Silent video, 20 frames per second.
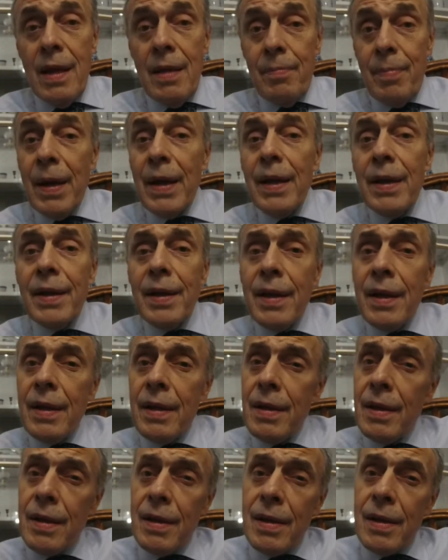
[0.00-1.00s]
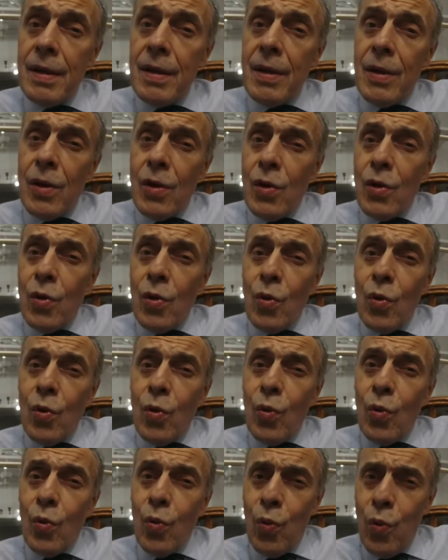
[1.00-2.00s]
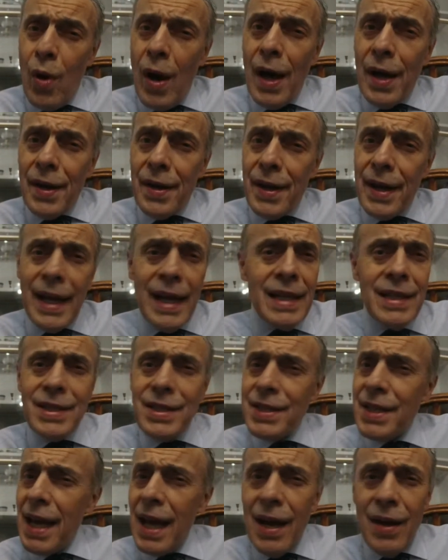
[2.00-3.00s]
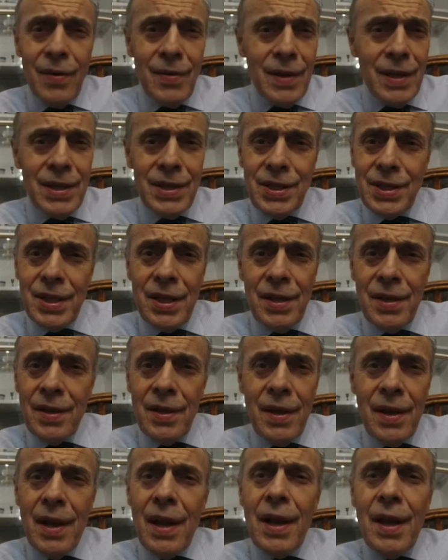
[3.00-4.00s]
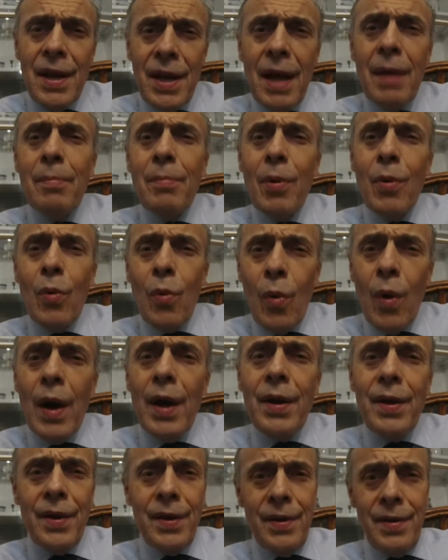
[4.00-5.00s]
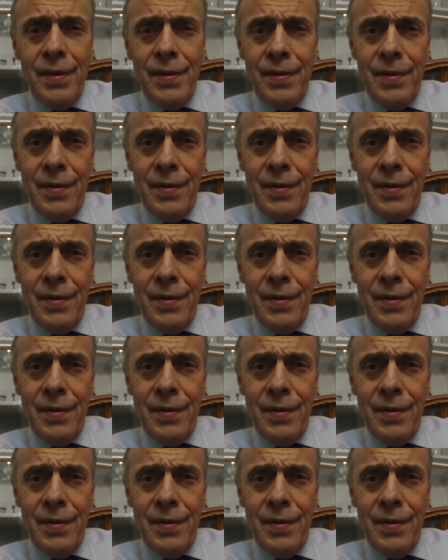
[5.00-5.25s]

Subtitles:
But what, hands down, is the number one